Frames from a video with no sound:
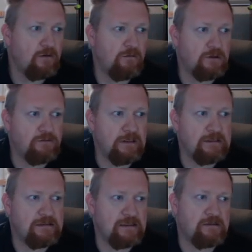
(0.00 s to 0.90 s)
which
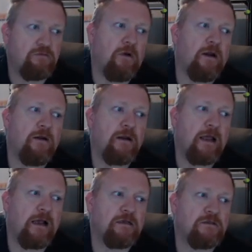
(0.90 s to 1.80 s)
means this one
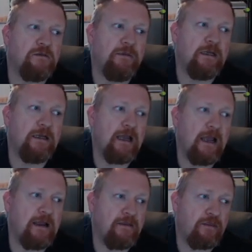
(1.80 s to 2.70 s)
has to be
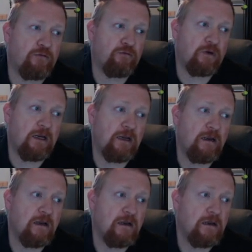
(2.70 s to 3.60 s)
a three,
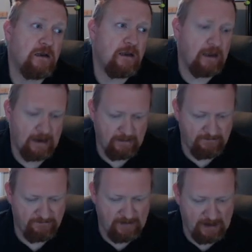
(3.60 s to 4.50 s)
a
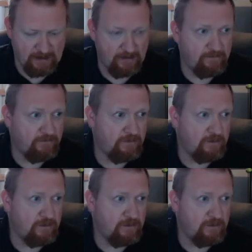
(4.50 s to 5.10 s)
five,